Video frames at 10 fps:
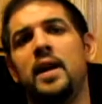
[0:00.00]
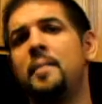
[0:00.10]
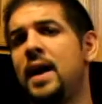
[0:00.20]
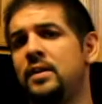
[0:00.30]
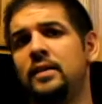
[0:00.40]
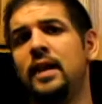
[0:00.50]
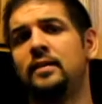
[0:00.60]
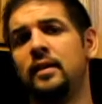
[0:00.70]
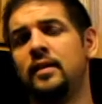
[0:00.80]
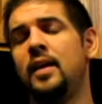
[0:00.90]
I imagine
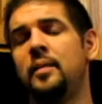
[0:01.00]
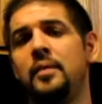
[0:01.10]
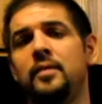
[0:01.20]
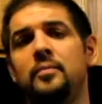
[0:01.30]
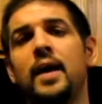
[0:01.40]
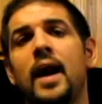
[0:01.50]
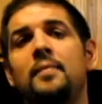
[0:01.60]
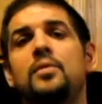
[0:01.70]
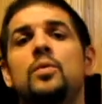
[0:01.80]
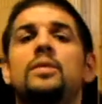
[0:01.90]
that's going to take me some
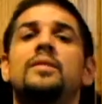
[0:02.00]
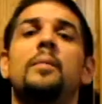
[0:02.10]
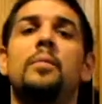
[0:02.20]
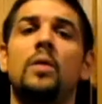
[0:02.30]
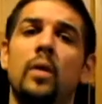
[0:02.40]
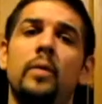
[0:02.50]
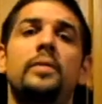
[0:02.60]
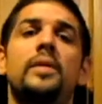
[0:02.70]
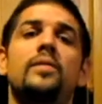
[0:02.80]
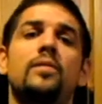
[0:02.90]
time to assemble all the
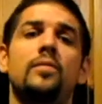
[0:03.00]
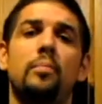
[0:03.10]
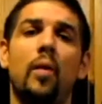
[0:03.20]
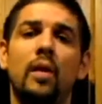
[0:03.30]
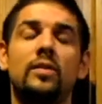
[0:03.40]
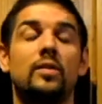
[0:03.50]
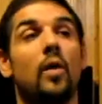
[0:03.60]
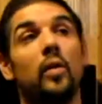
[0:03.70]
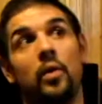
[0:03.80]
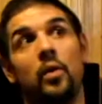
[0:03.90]
pieces and parts,
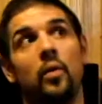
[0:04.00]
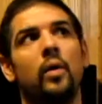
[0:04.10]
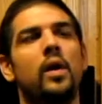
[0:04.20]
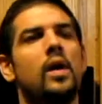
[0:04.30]
although